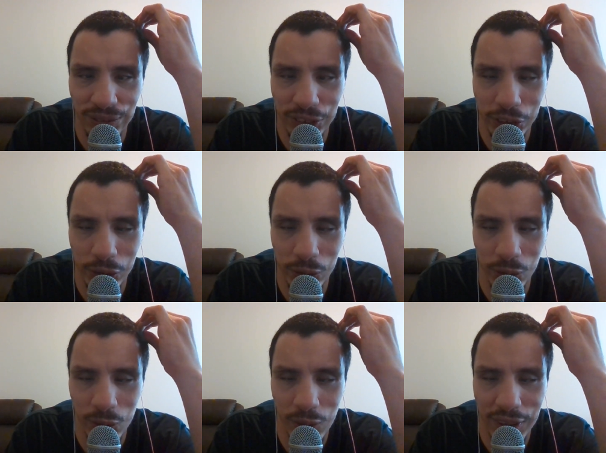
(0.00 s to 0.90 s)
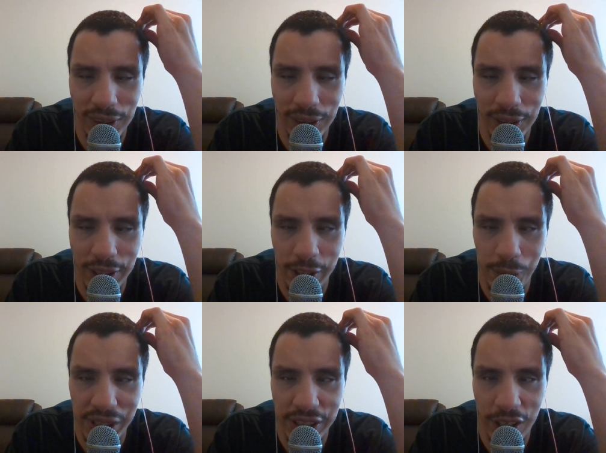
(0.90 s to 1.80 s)
so
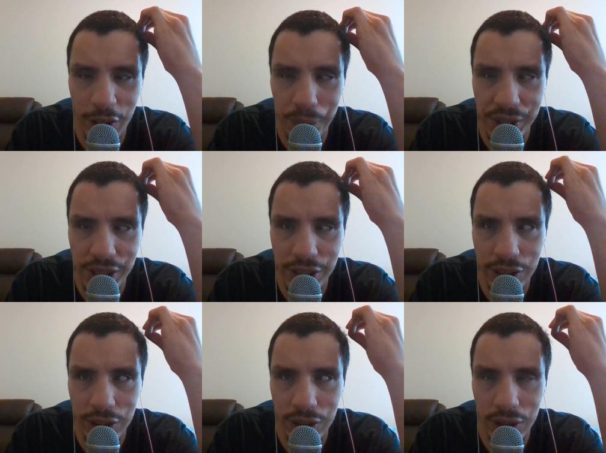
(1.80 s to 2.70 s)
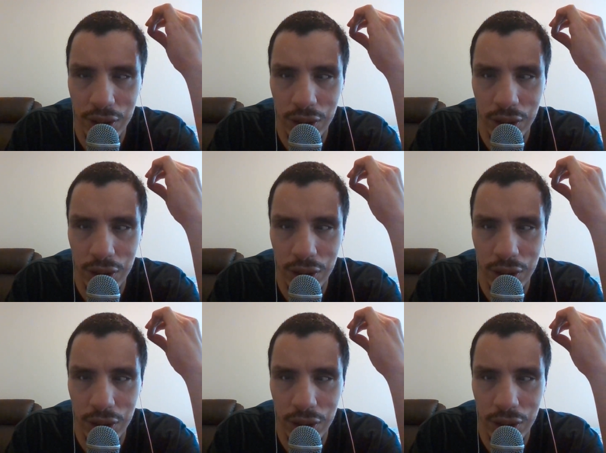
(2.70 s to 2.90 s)
it may not be,